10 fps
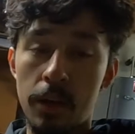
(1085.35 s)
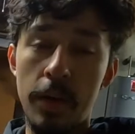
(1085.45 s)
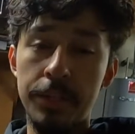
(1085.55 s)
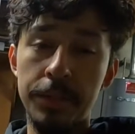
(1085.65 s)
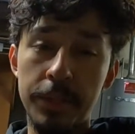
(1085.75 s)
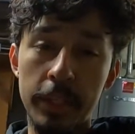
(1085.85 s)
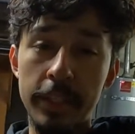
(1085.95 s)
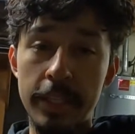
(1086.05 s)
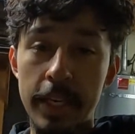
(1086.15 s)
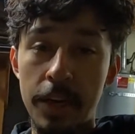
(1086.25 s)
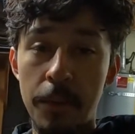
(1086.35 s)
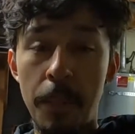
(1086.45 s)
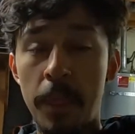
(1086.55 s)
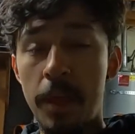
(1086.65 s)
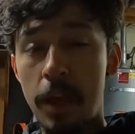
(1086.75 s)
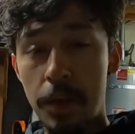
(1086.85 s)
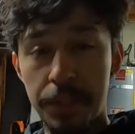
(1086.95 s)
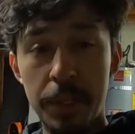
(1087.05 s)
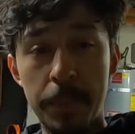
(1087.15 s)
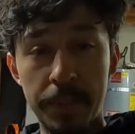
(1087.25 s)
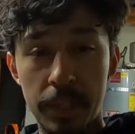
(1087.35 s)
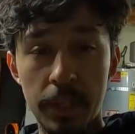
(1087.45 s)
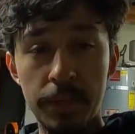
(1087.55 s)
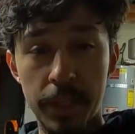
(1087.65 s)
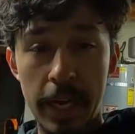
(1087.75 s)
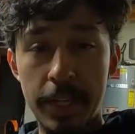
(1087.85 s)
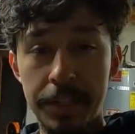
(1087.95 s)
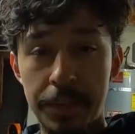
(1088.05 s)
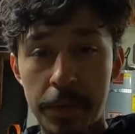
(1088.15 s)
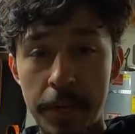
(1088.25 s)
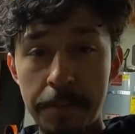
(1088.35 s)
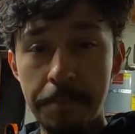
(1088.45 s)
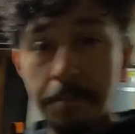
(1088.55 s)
Alright, so check this out. I was going to put the lifter guides in, right?